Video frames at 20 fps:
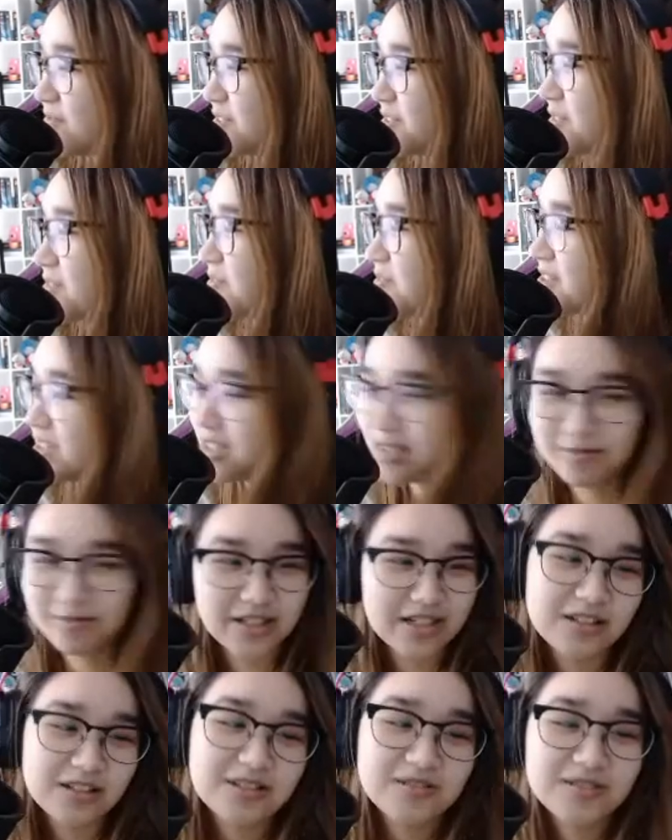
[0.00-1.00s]
Feel free to let me
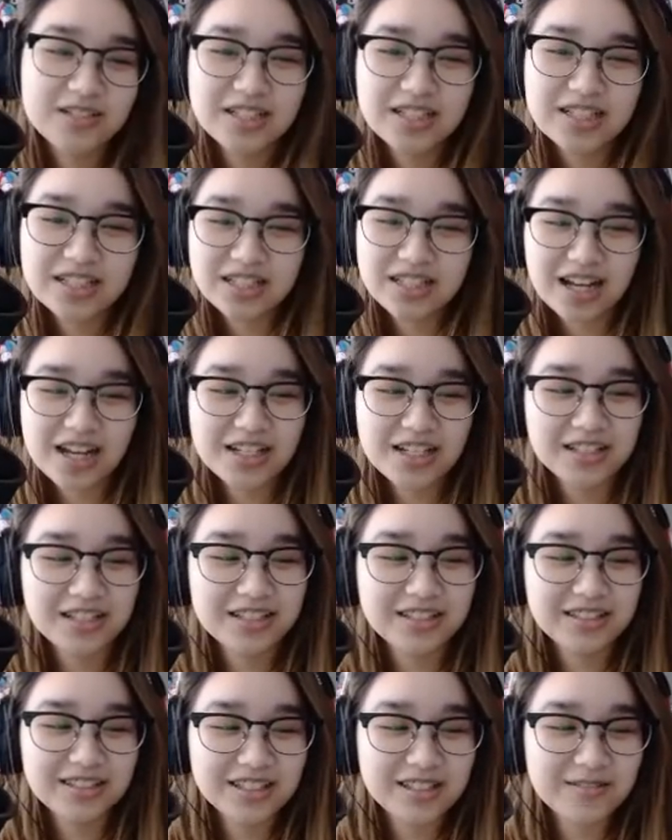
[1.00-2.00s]
know if you did. I
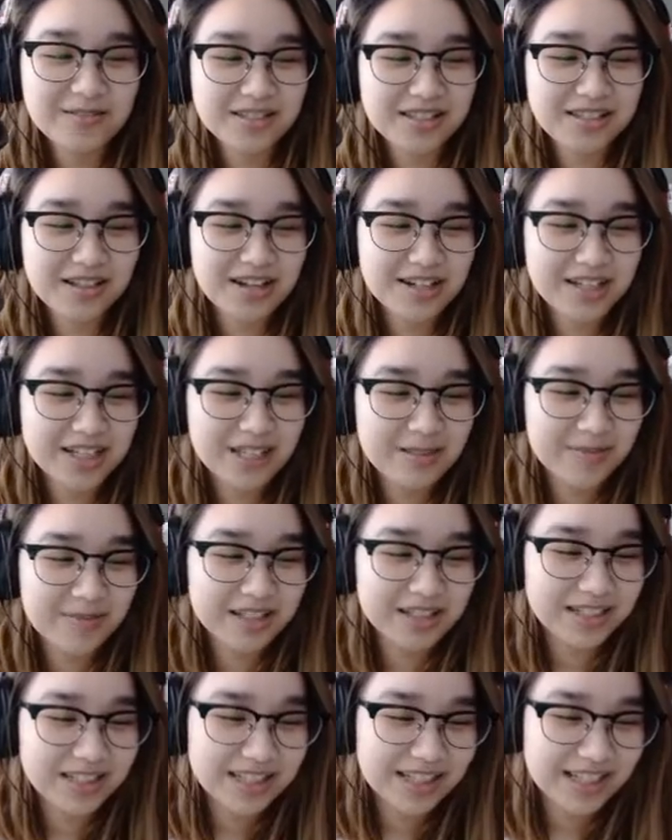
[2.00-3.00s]
literally was not
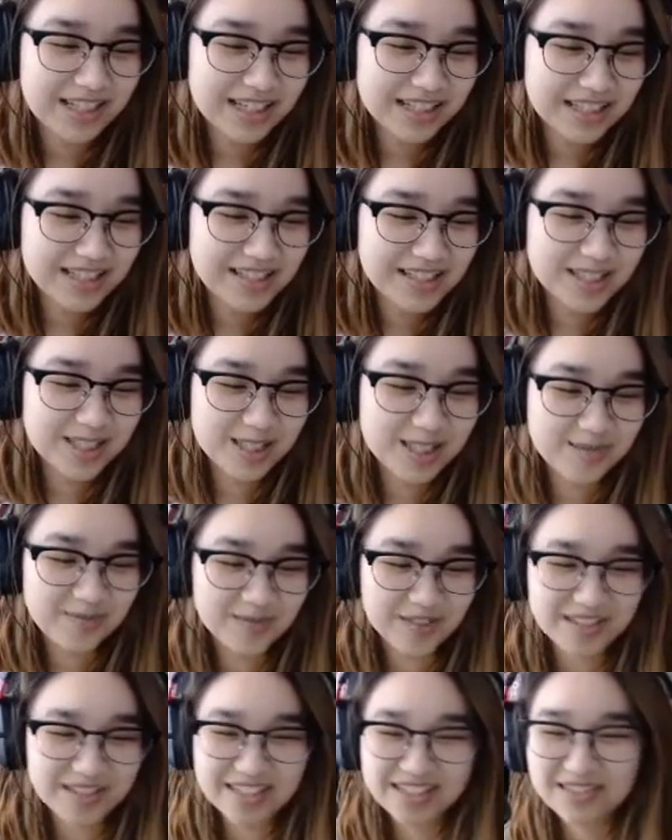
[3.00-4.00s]
expecting it. This is
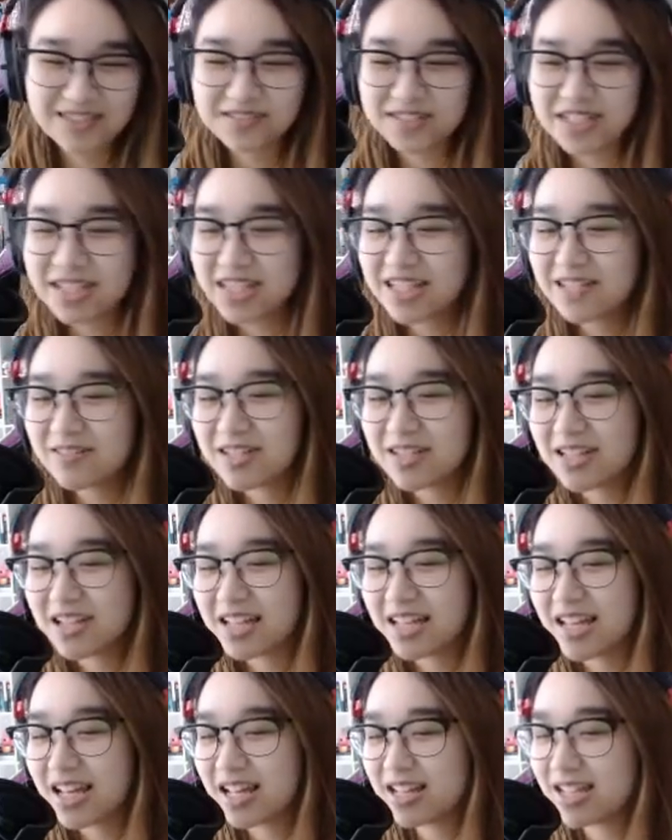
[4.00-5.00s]
Sparta, right? We're gonna
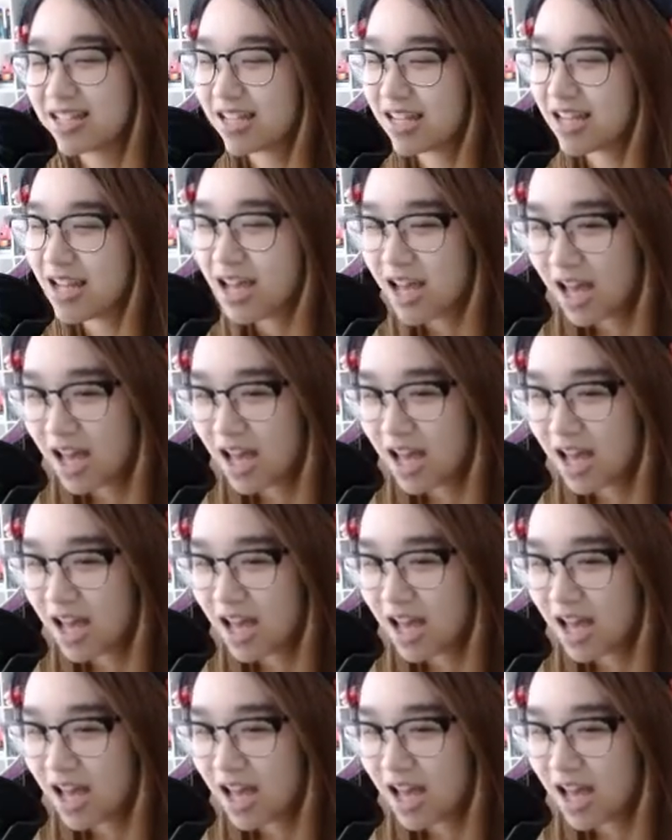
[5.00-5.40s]
catch it.